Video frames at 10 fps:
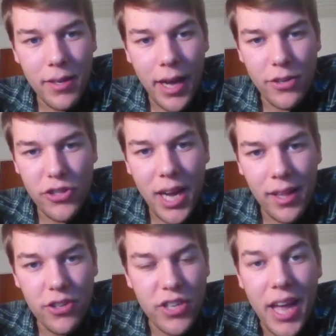a
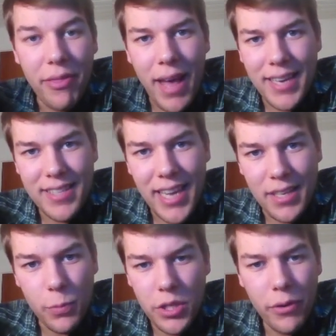challenge and that's
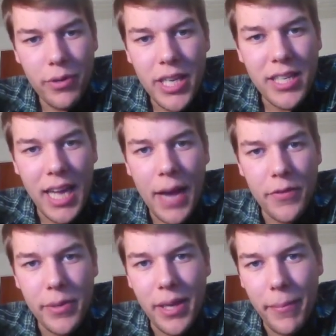it. We don't need to have
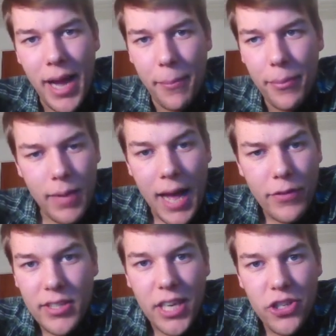it be a map. Have
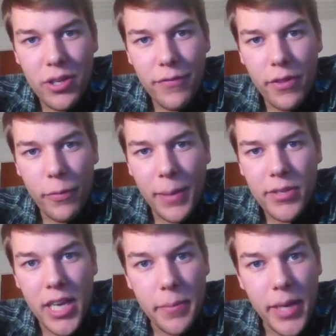a section of the
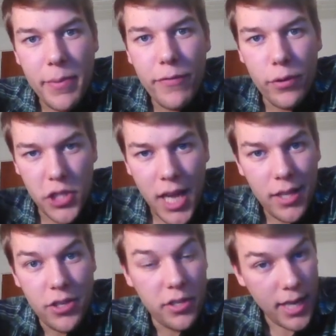website maybe for
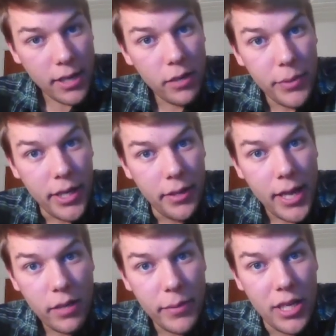challenges. That could be
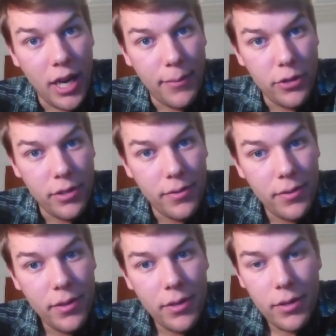an option.
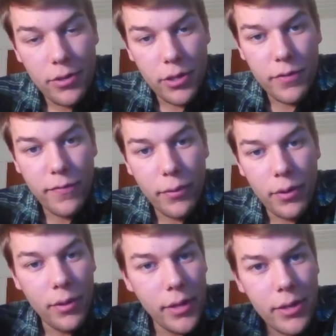Just
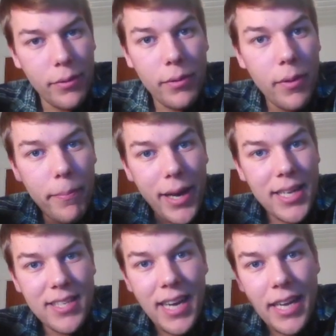for little
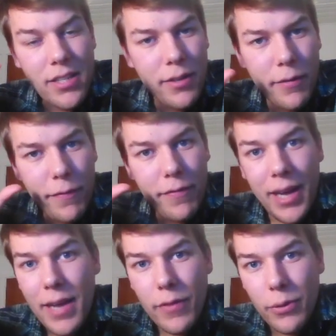bite-sized
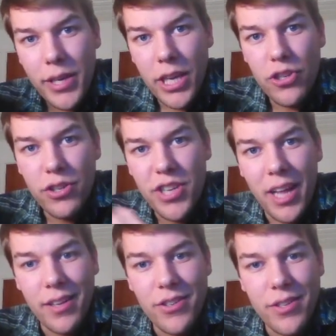5 location
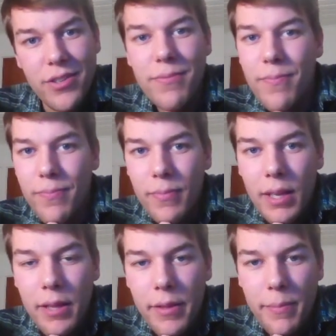challenges
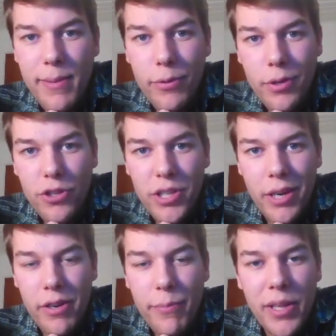that people could
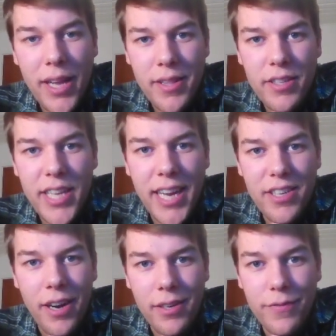share. It'd be like the
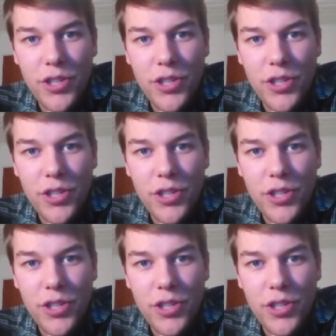TikTok of